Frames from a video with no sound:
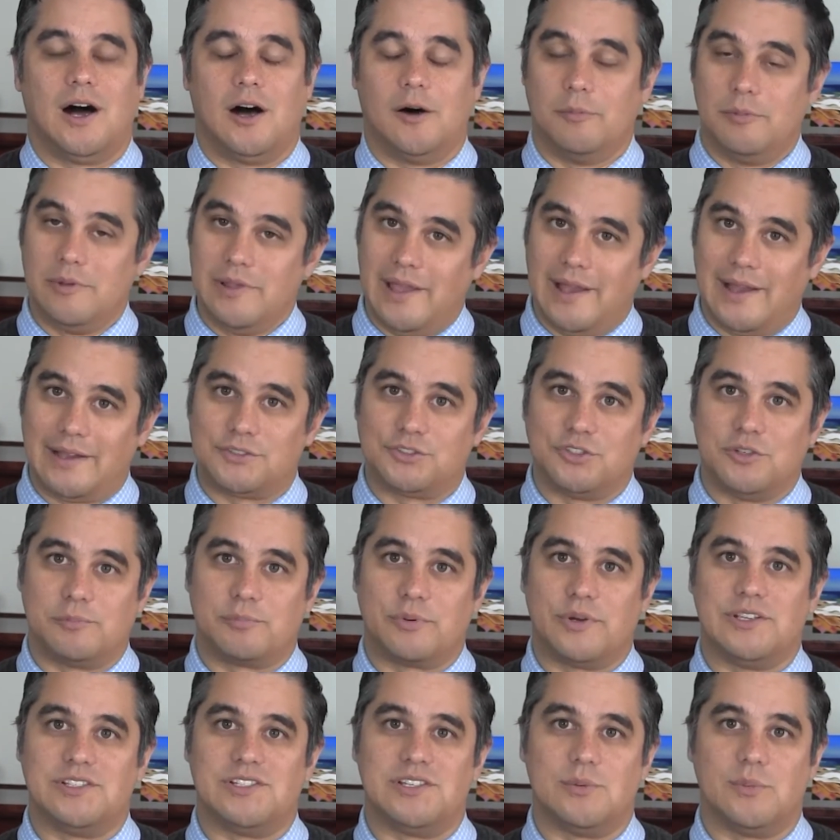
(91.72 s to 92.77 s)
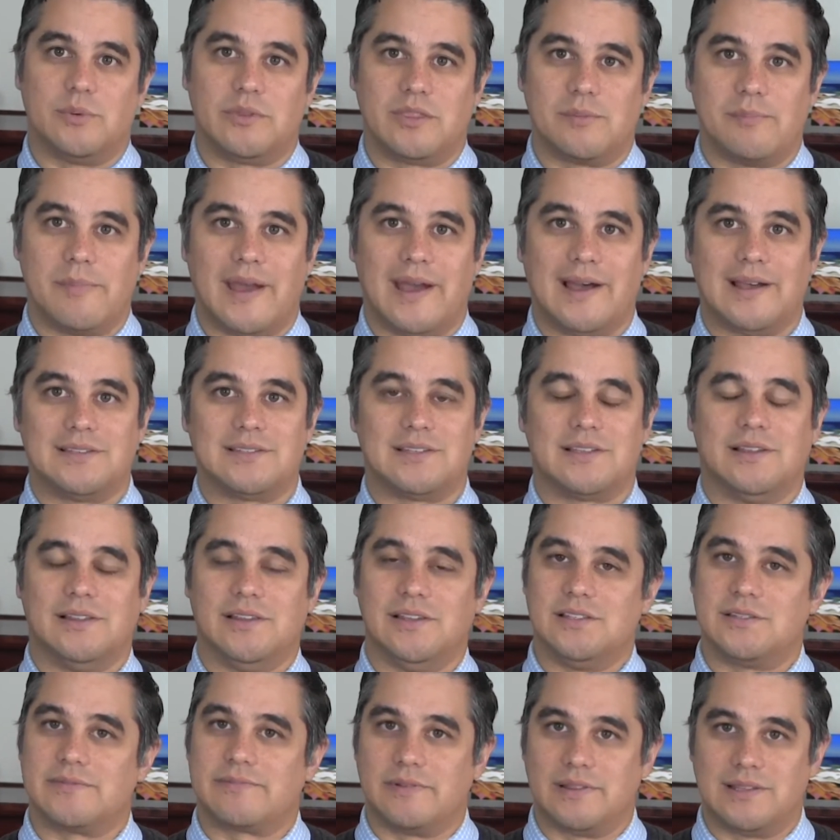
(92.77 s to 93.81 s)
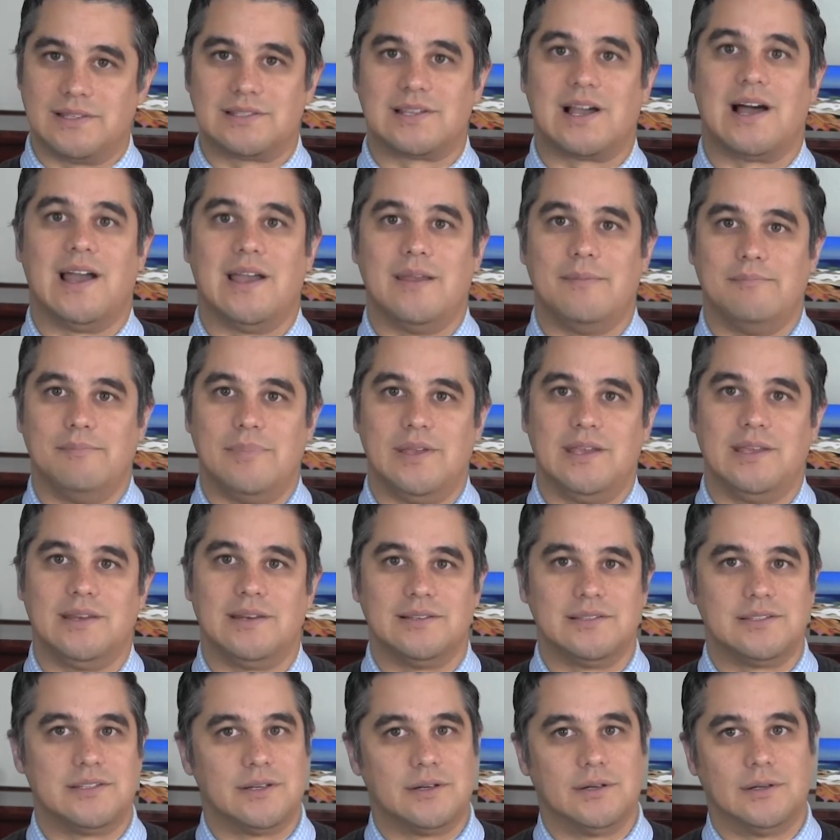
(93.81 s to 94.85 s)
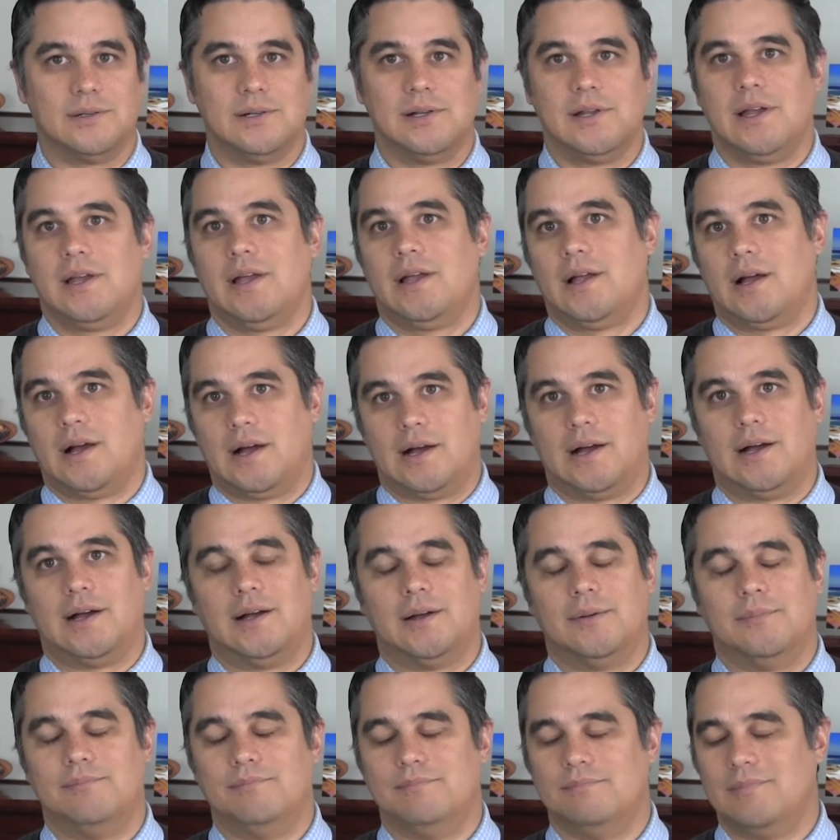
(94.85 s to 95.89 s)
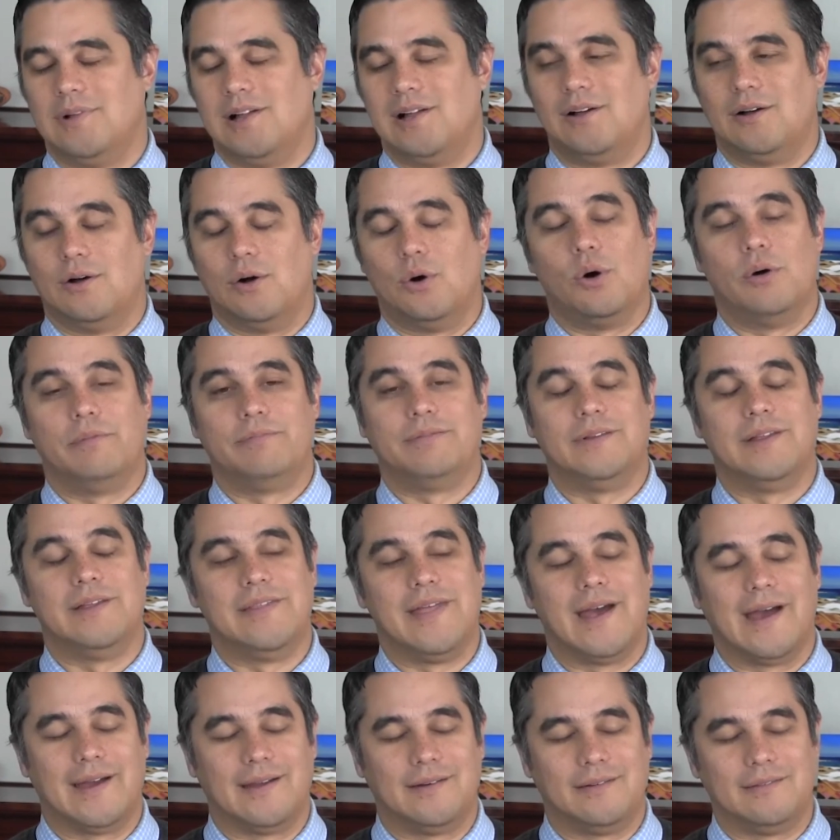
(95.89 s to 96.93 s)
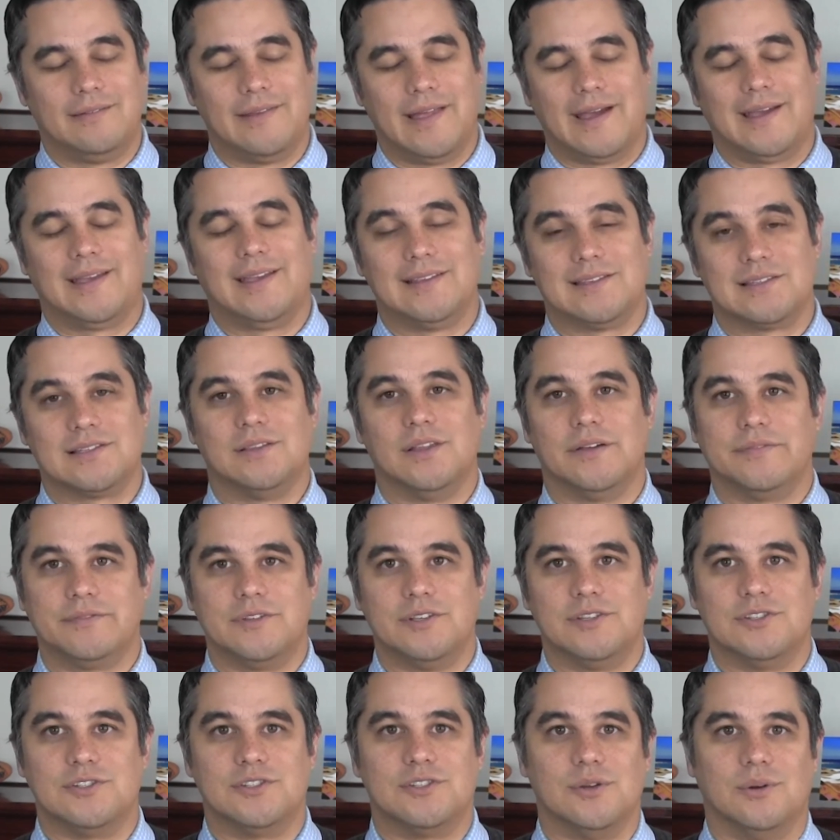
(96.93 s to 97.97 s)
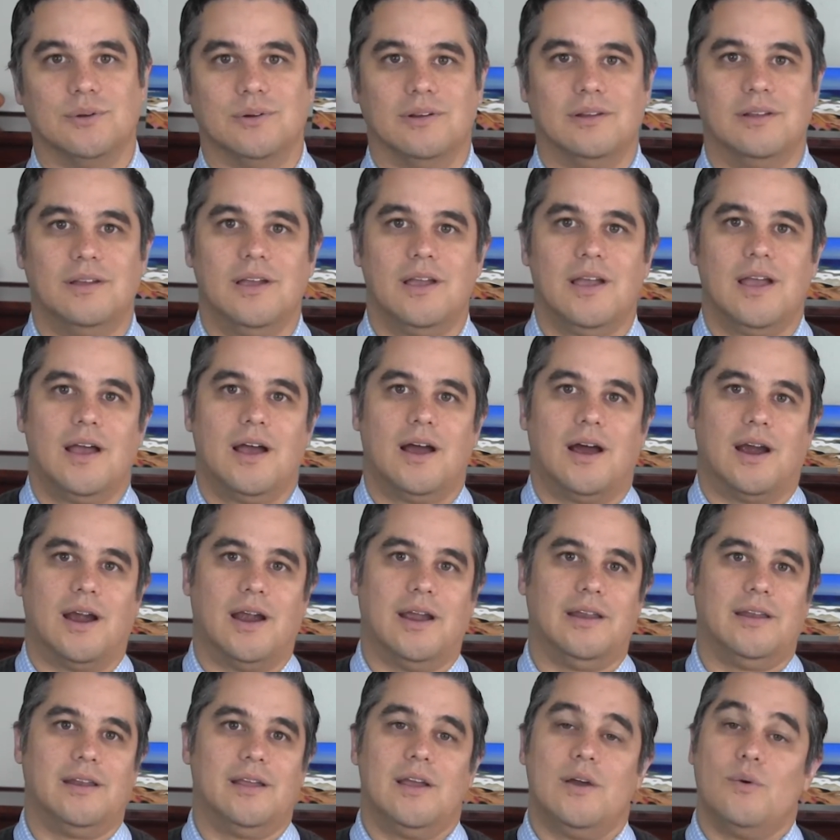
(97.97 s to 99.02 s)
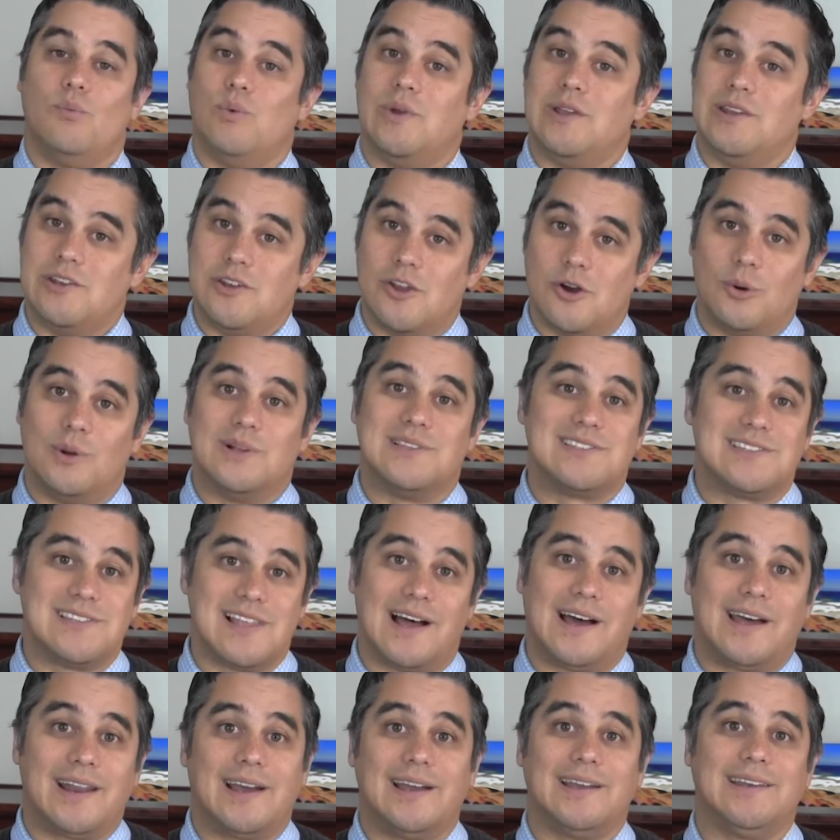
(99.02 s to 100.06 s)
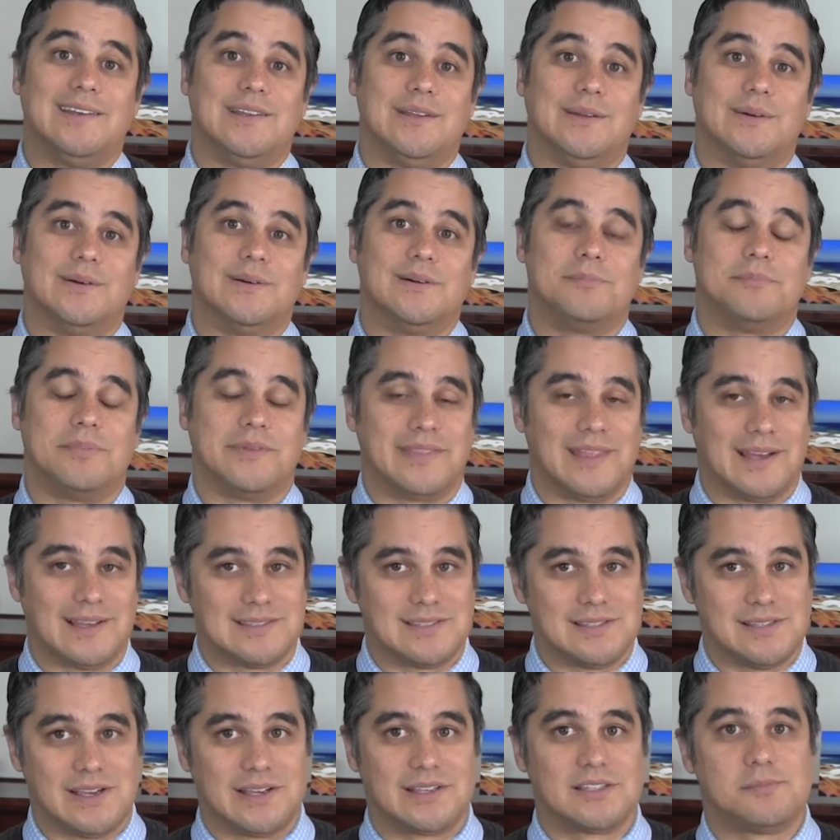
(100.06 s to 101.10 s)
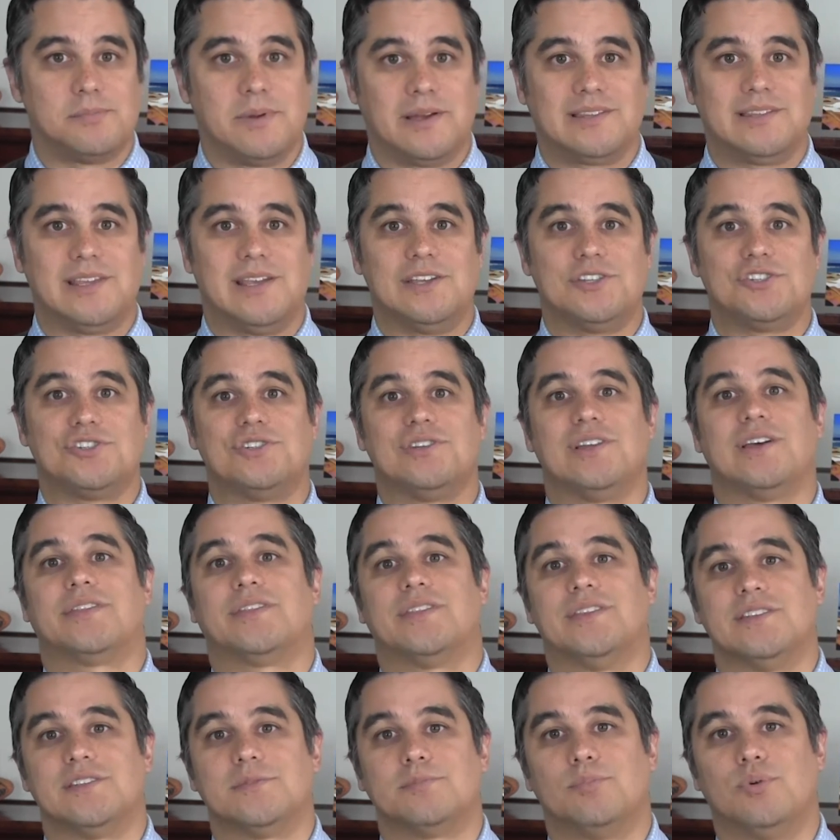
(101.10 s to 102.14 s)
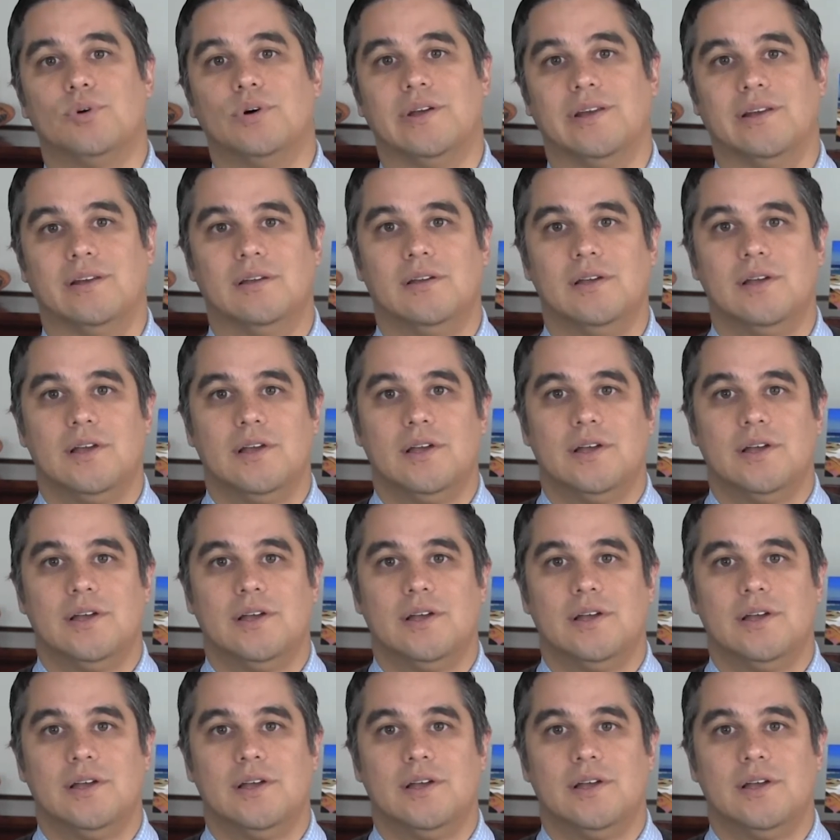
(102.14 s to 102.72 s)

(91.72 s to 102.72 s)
I'll be actually preaching with the mask, at least for the time being, until hopefully that gets lifted soon. All right, we know it's not ideal, but that's the expectation at this point.